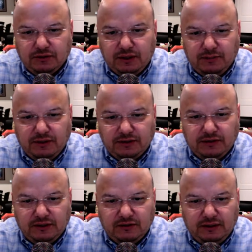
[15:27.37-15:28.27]
I mean, at
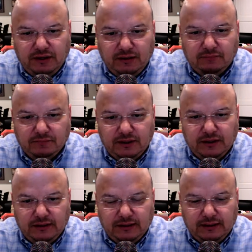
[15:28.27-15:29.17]
the end of the day,
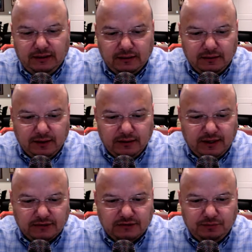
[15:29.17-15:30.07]
and
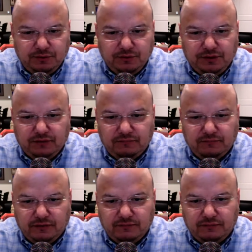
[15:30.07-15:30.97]
that's the beauty of
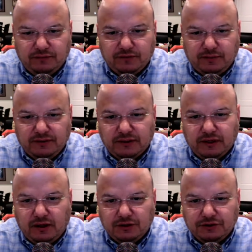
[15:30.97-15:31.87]
coming to
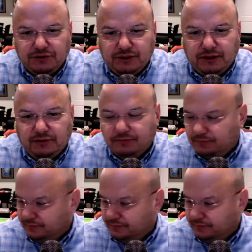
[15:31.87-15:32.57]
college, no doubt.